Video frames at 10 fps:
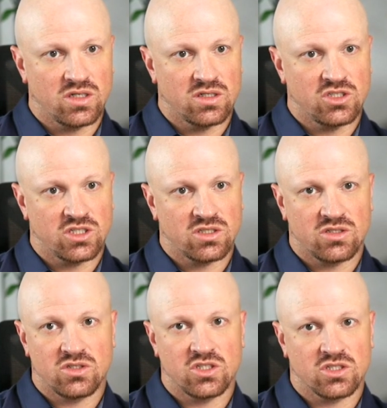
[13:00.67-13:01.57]
Just
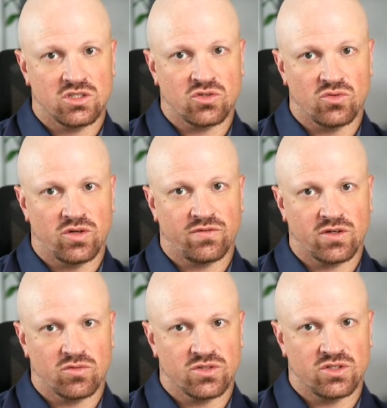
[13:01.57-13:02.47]
a
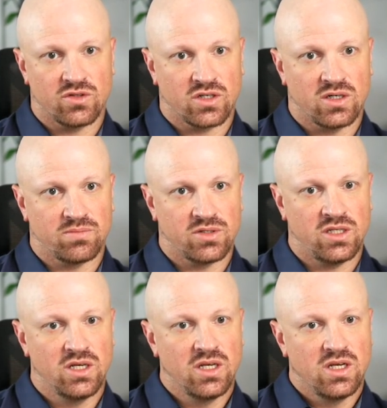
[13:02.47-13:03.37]
terrific result for the
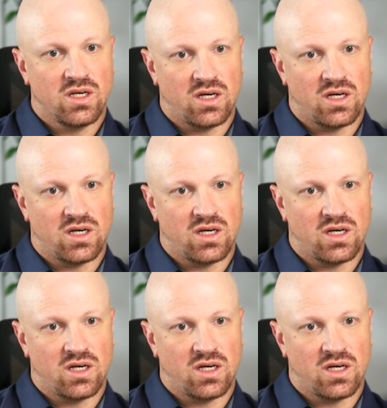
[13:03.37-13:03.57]
company.